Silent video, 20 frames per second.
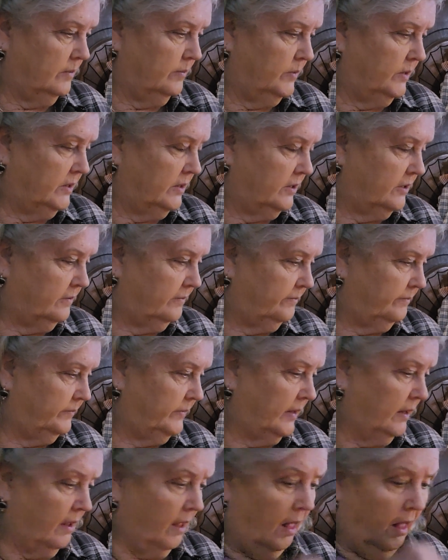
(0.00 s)
But,
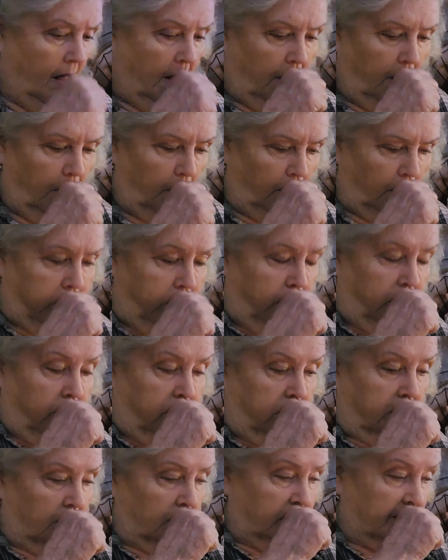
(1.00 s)

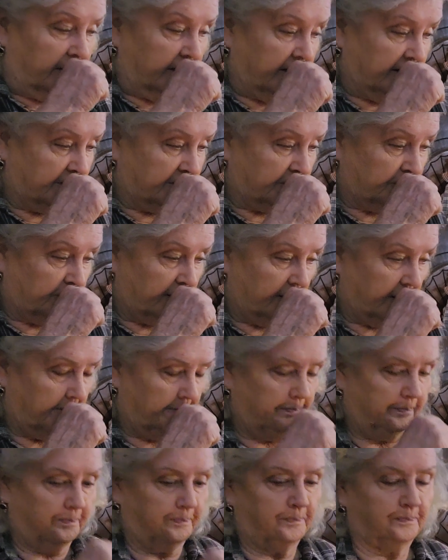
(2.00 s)
well, yesterday,
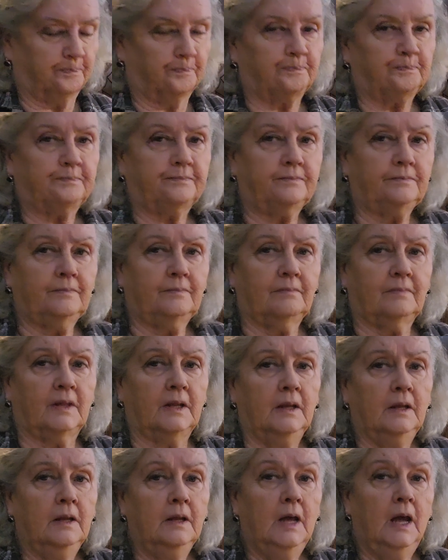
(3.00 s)

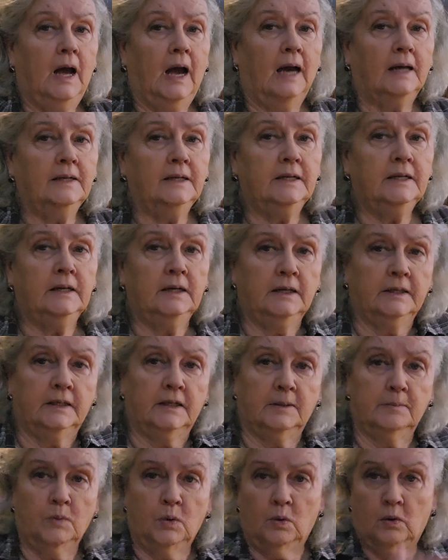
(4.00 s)
I needed a
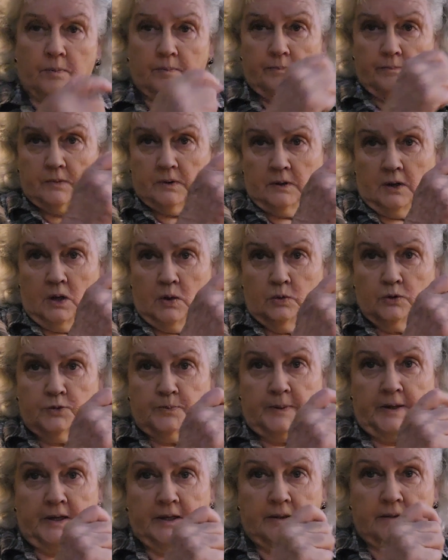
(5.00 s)
little more
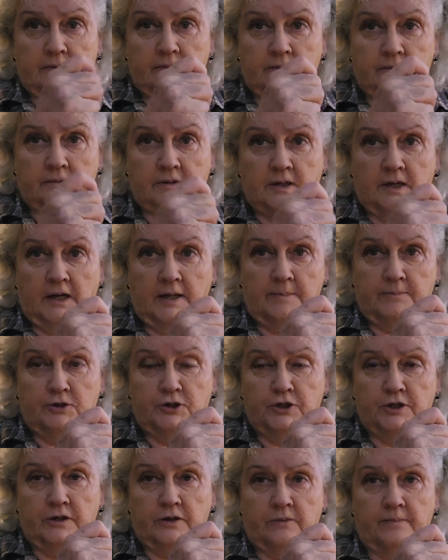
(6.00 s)
clothespin
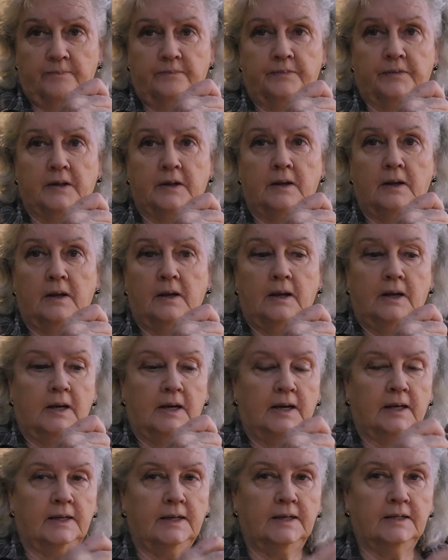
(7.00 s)
clips, you know.
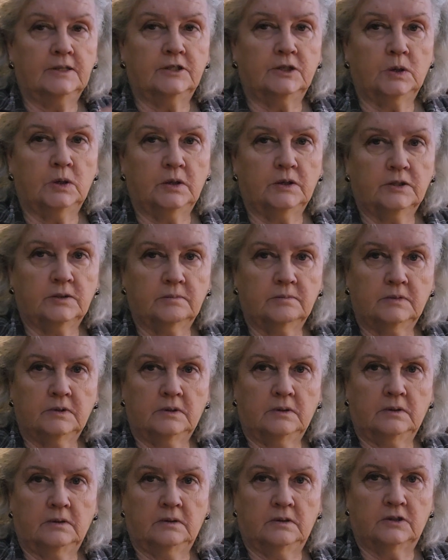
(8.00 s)
And I saw
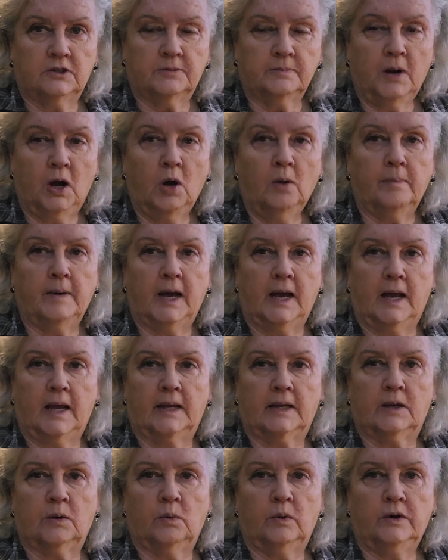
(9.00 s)
a small
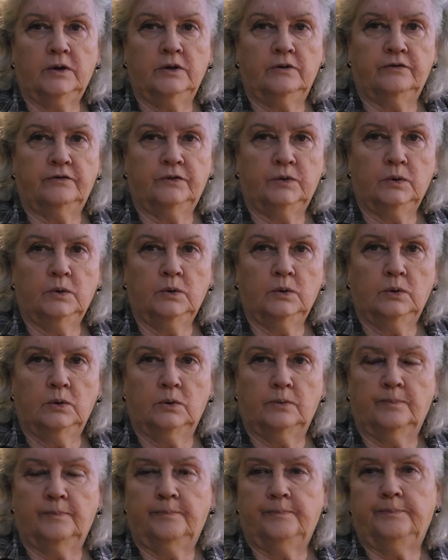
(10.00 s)
bag. It wasn't a
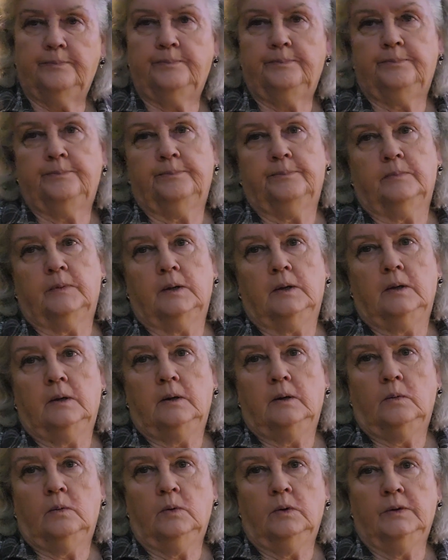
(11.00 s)
full
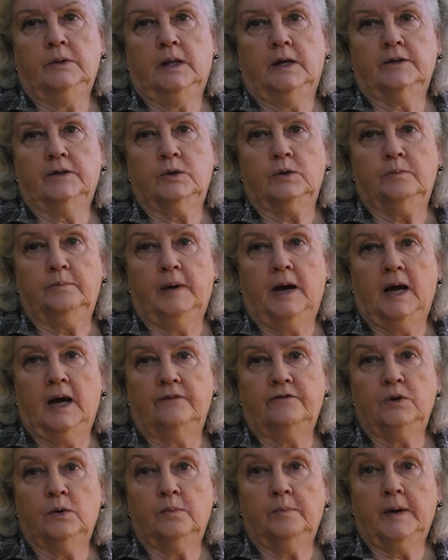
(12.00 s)
one like you'd
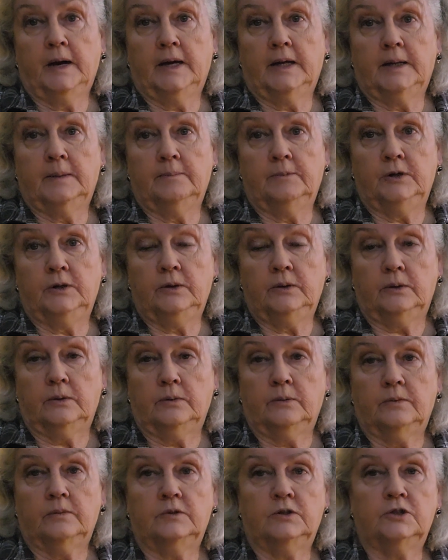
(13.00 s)
buy if you're buying them
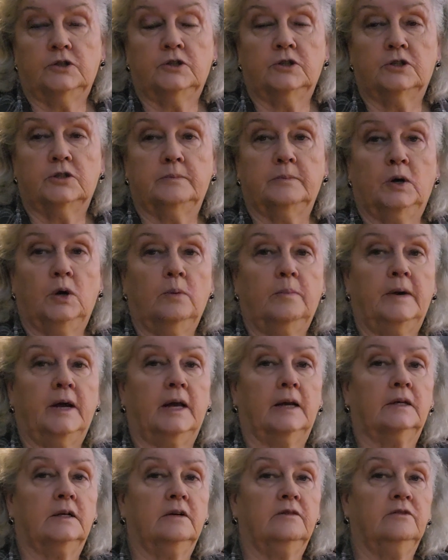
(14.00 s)
new. Just a small
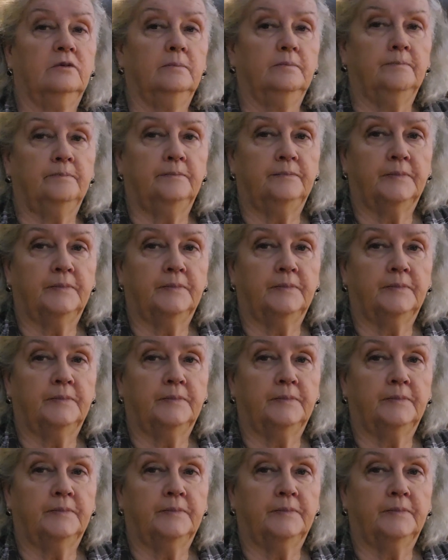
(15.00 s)
bag of them.